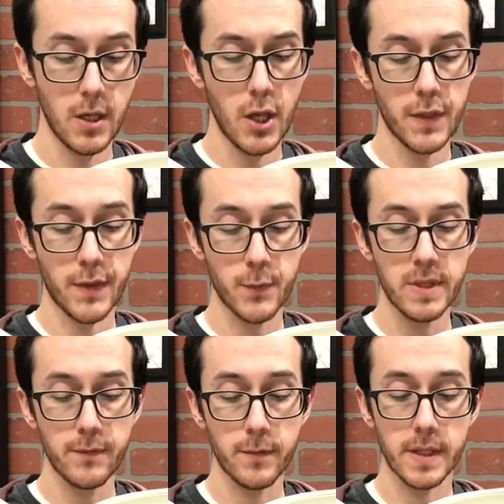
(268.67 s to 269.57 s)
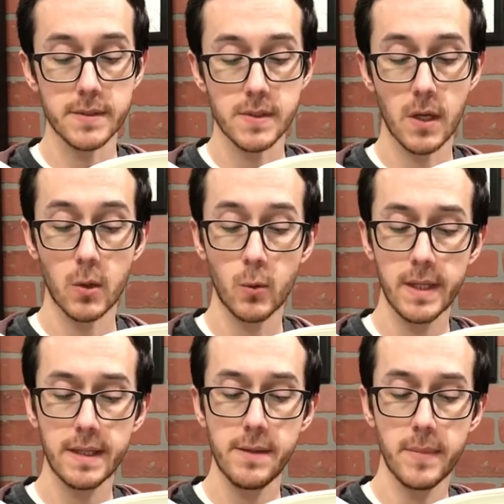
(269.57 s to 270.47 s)
The 3 friends
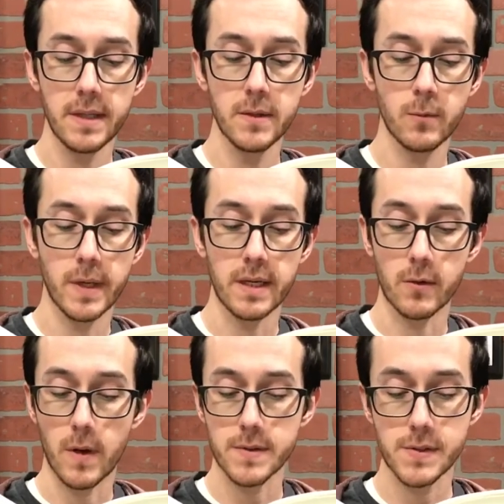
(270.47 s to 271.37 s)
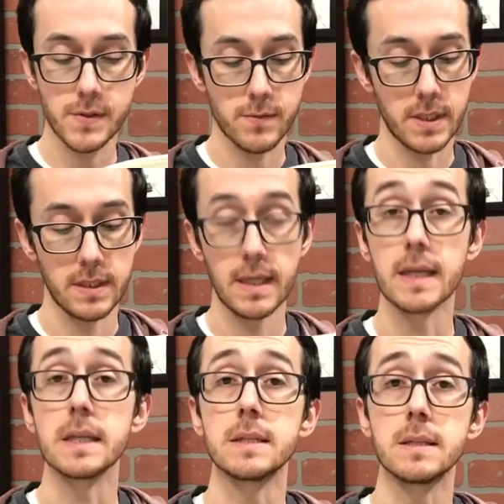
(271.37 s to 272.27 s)
quickly made their way across the street and
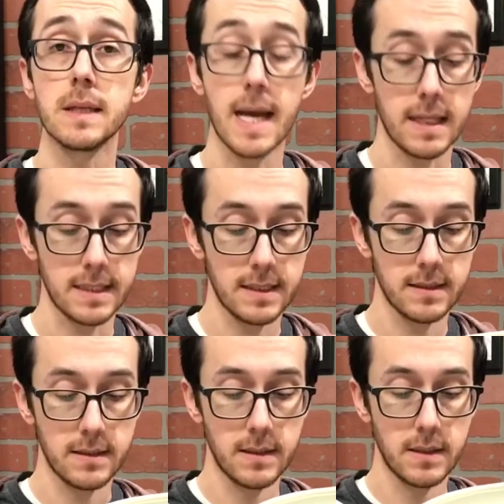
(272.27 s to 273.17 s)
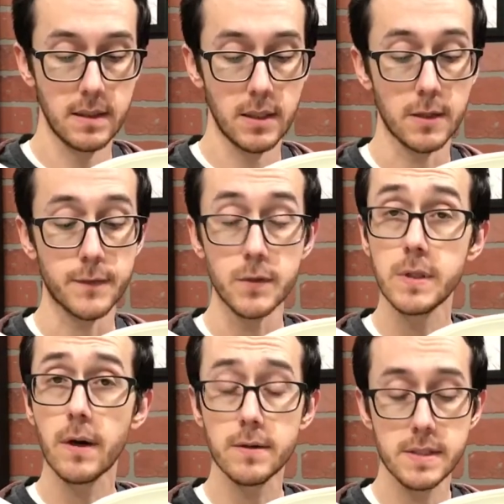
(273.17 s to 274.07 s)
into the alley. A few
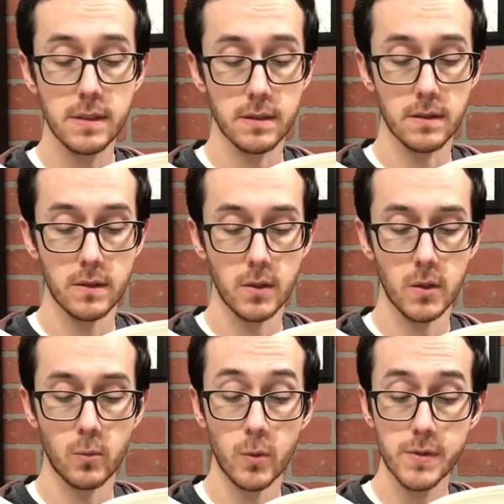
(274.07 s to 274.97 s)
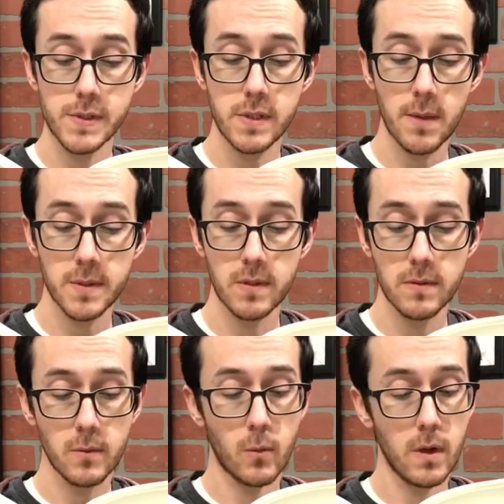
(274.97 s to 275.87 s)
yards in, Will stopped near the
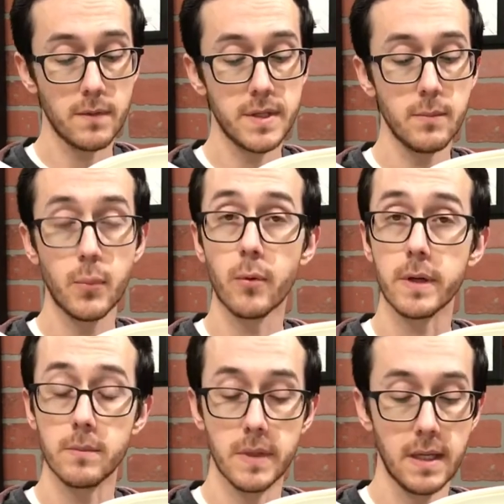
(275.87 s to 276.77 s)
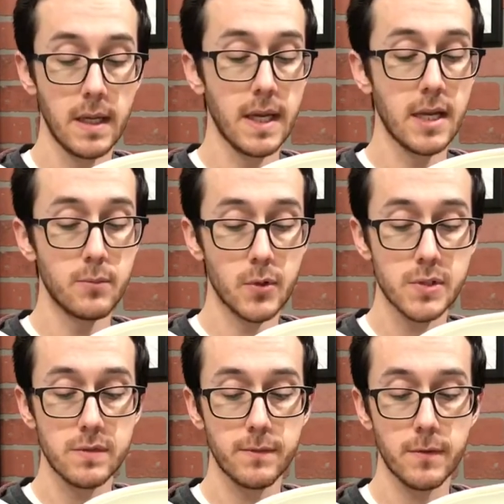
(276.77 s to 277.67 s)
wall of the Emporium and
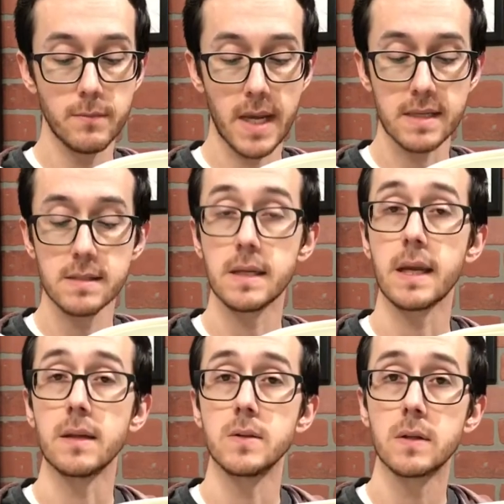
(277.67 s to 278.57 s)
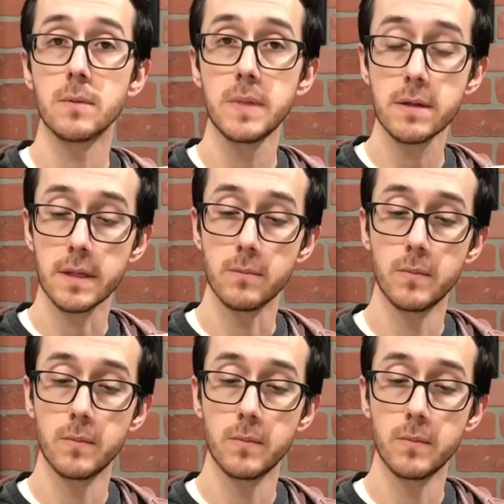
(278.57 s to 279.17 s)
motioned for Max and Hank to come near him.